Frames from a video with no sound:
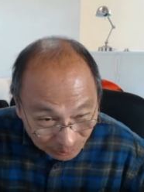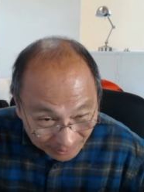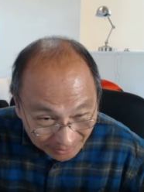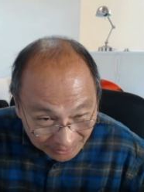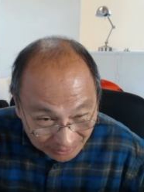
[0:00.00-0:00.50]

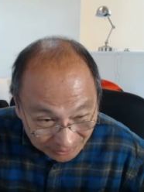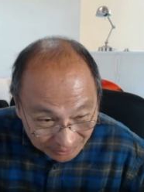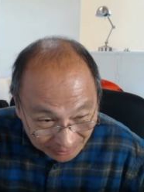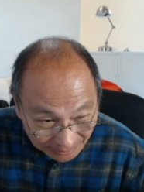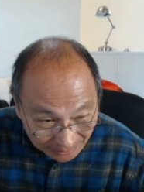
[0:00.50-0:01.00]
because
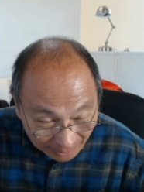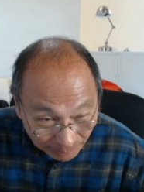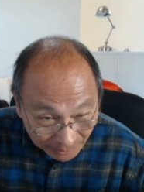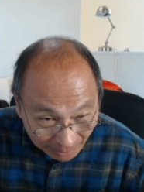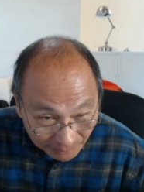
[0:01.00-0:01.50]
the
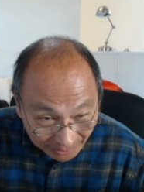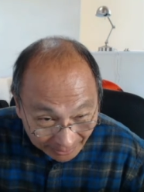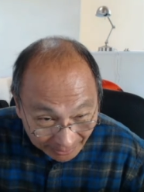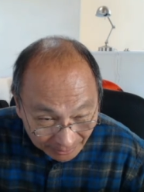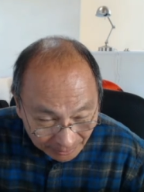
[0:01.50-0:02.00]
epidemic
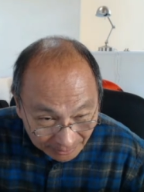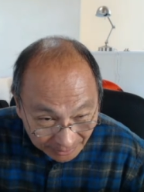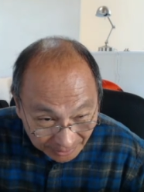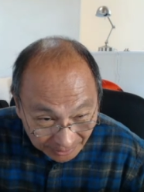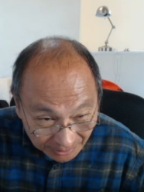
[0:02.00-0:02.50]
hit
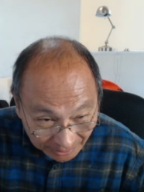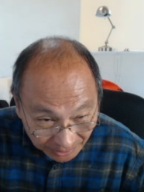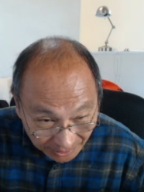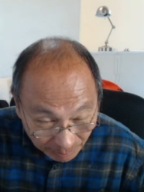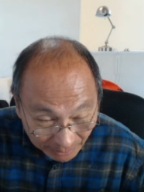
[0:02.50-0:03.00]
these
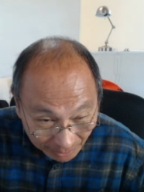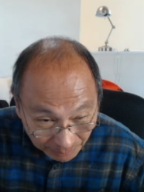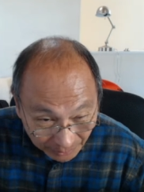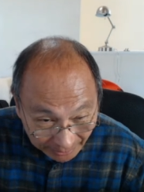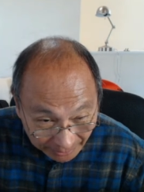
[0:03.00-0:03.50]
densely
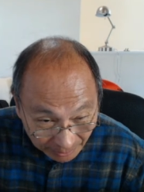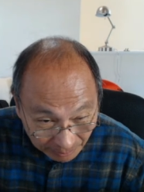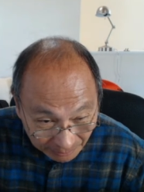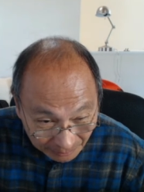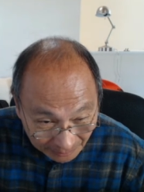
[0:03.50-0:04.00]
populated
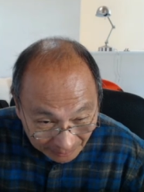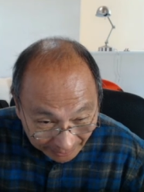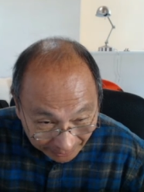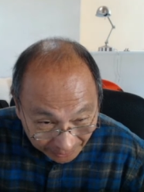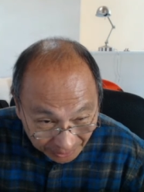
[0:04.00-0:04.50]

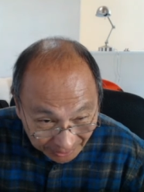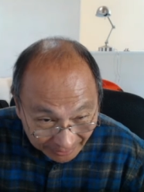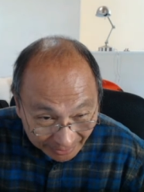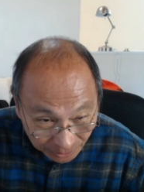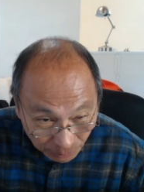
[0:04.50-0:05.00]
areas, and
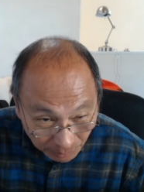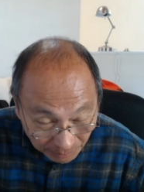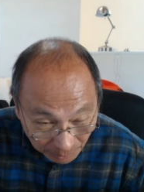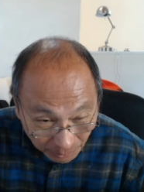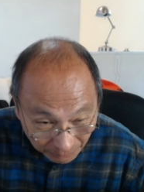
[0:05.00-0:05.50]
that's where
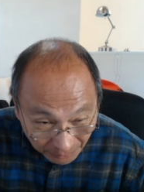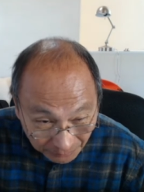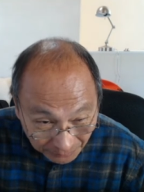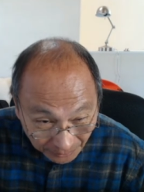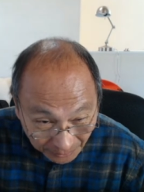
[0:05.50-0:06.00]
people vote
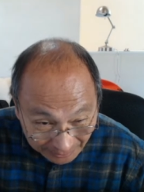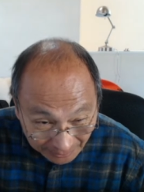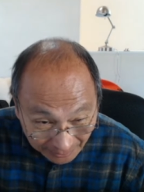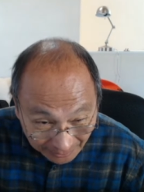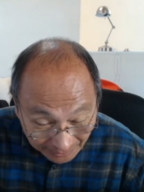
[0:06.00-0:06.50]
for
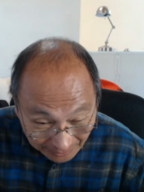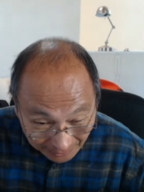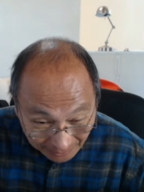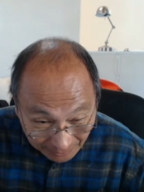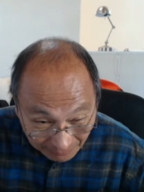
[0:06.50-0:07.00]

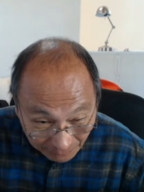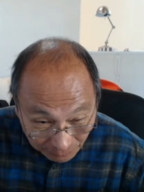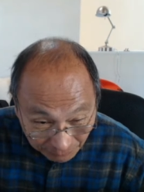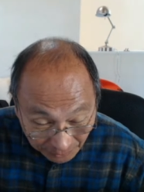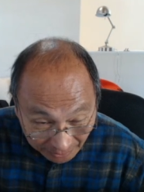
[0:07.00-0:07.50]
uh,
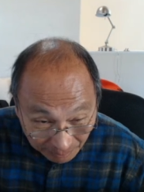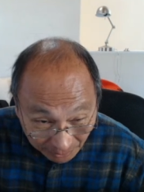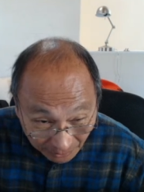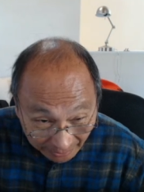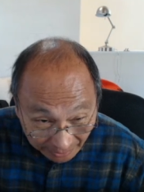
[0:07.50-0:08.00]
vote for
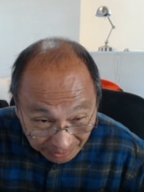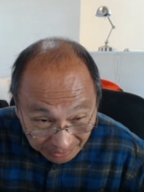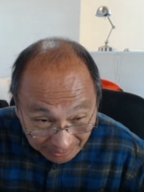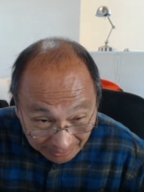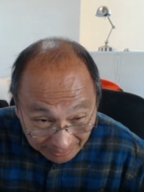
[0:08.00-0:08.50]
Democrats.
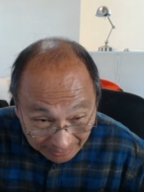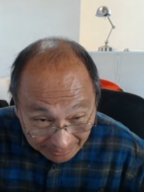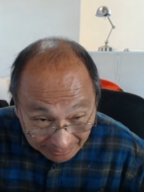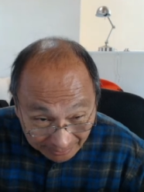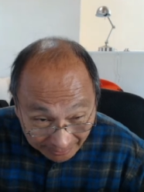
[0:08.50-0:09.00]

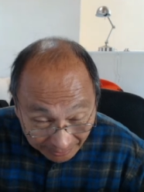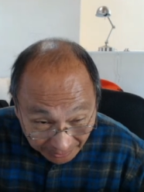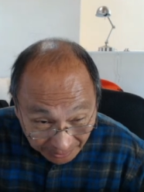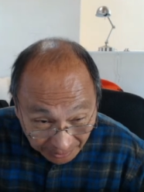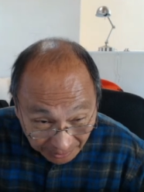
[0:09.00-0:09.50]
Uh, and
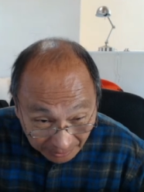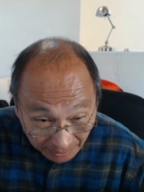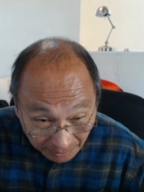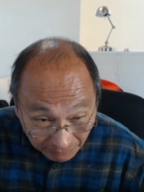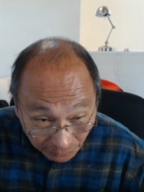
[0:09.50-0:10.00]
his uh,
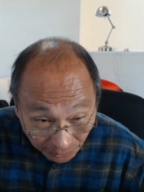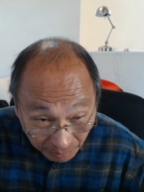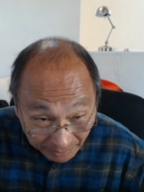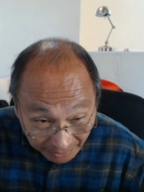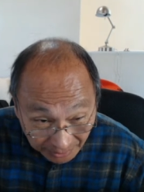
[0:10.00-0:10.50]
voting
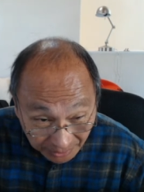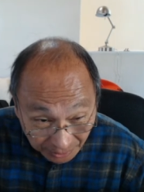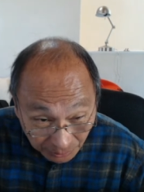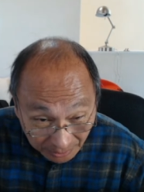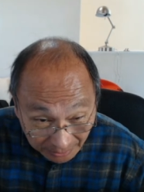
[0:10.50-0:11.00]
base is
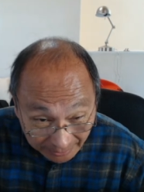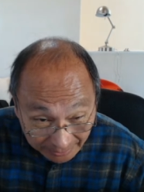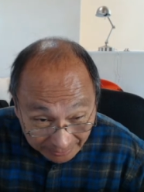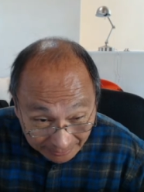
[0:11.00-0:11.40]
really